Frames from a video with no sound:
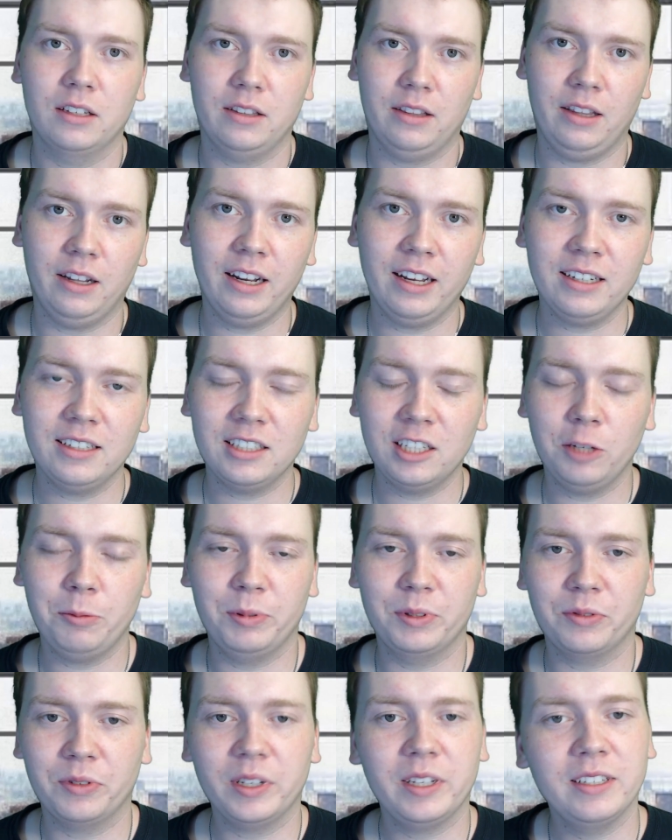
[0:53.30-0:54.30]
The next tip
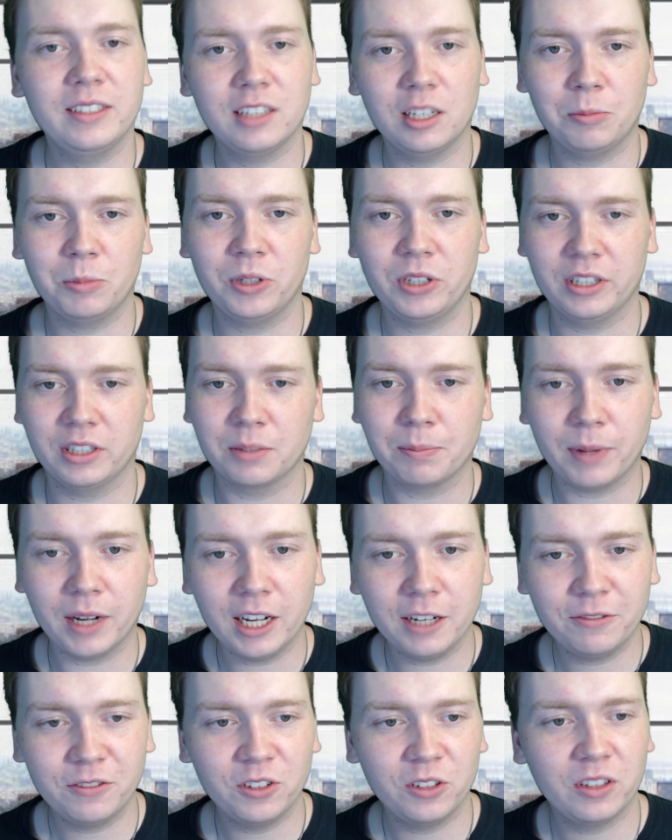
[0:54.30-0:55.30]
is really similar. It's buy
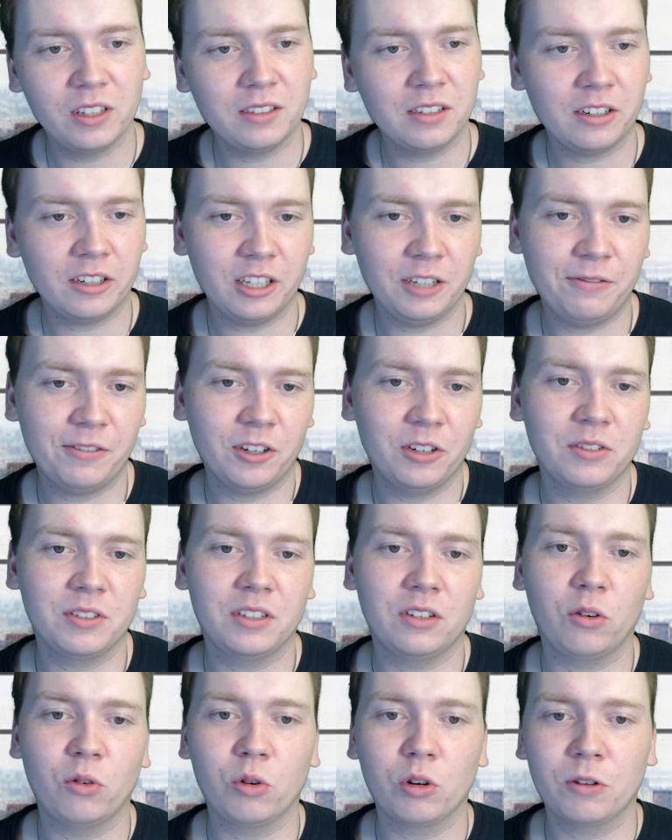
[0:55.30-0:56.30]
food that's already frozen
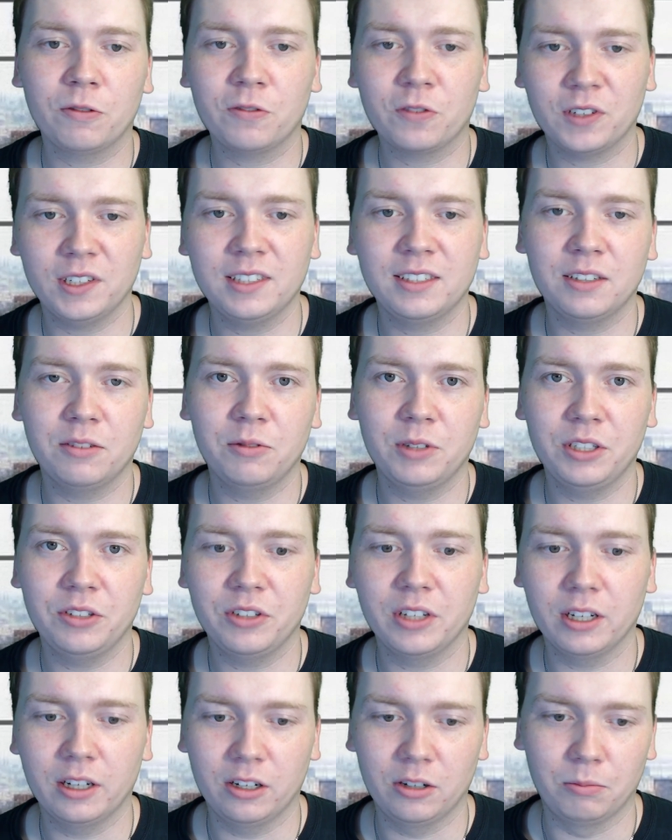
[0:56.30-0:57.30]
or freeze it when you
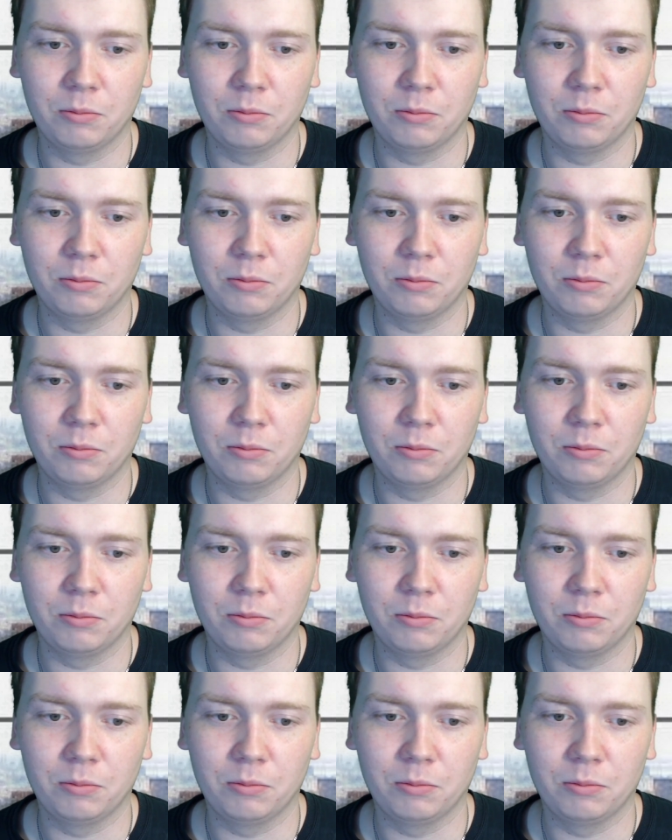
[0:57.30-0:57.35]
get home.